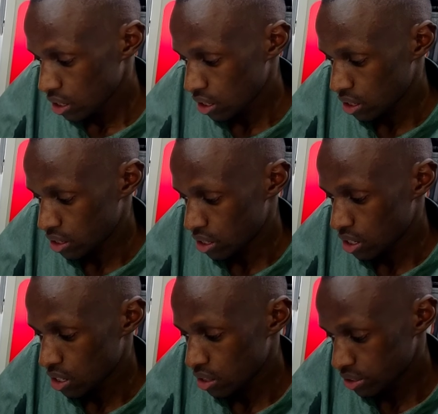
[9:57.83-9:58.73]
and
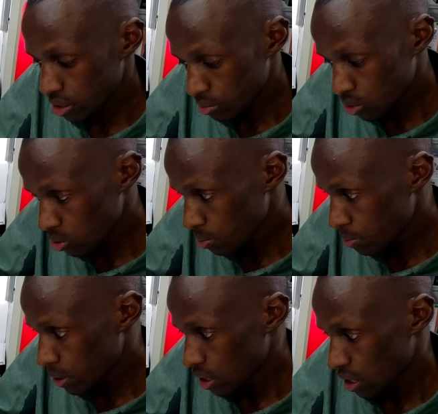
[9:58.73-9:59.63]
the same group
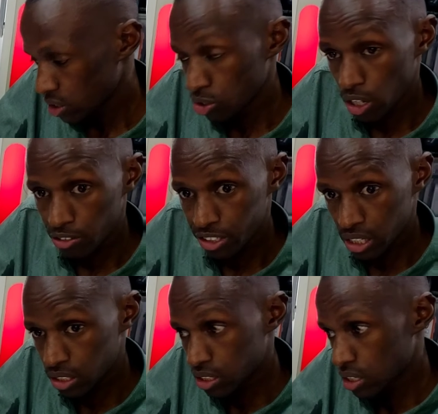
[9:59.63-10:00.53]
as you have
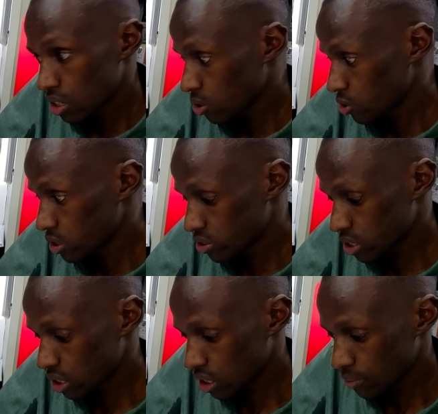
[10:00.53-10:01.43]
set on your
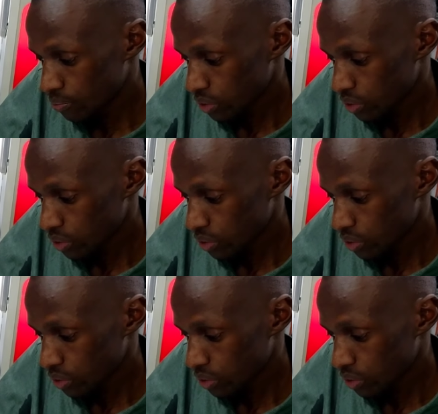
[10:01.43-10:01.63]
trigger.